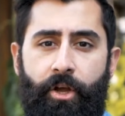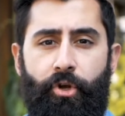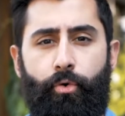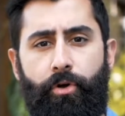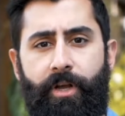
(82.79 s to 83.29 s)

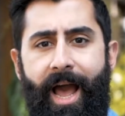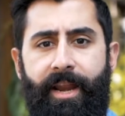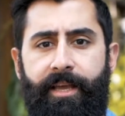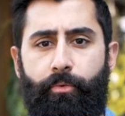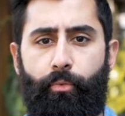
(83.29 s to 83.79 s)
Google kind
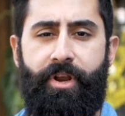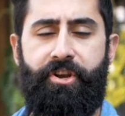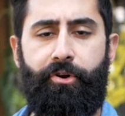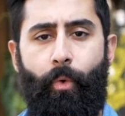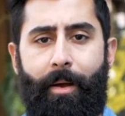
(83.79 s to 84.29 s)
of can read
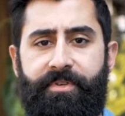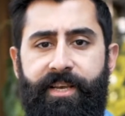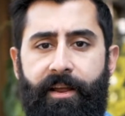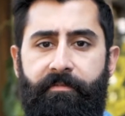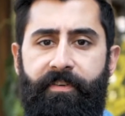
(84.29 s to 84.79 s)
your
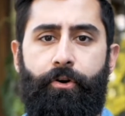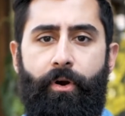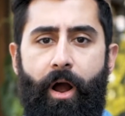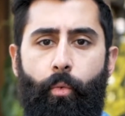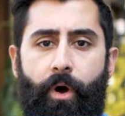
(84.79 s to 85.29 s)
website and figure
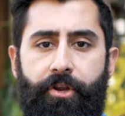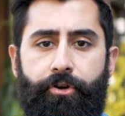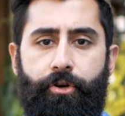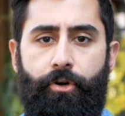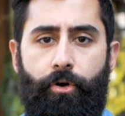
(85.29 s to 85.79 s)
out what
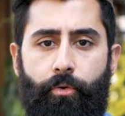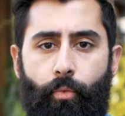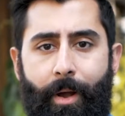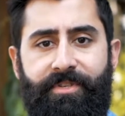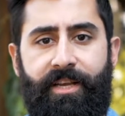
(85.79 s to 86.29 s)
your
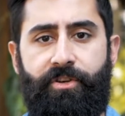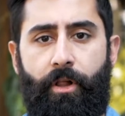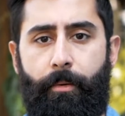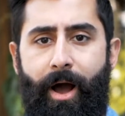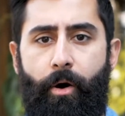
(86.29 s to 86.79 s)
website's
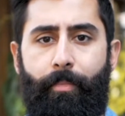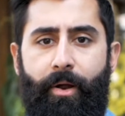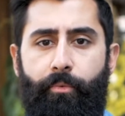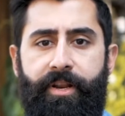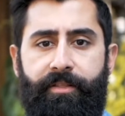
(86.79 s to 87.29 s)
all about by
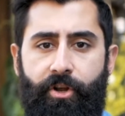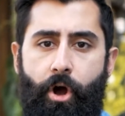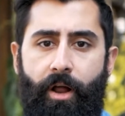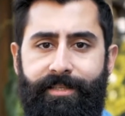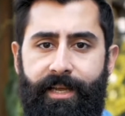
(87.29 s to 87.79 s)
reading the
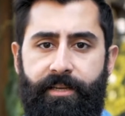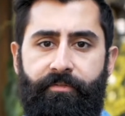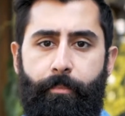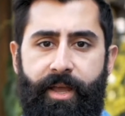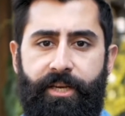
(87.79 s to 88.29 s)
content of
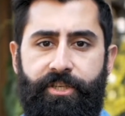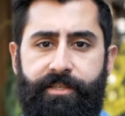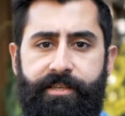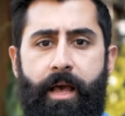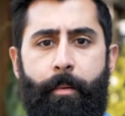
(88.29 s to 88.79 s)
the
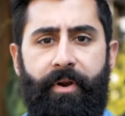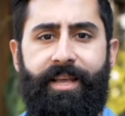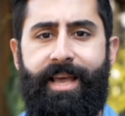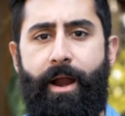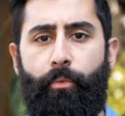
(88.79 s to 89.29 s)
pages, but it
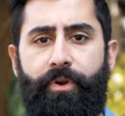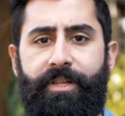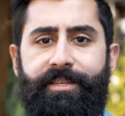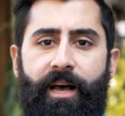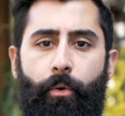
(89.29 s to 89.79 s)
can't
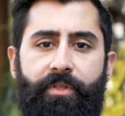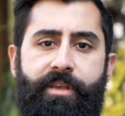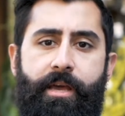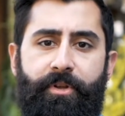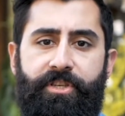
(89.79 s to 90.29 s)
really tell what
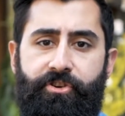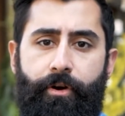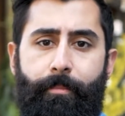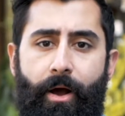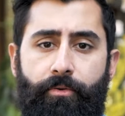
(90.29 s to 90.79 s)
the images
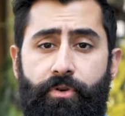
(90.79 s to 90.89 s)
are about.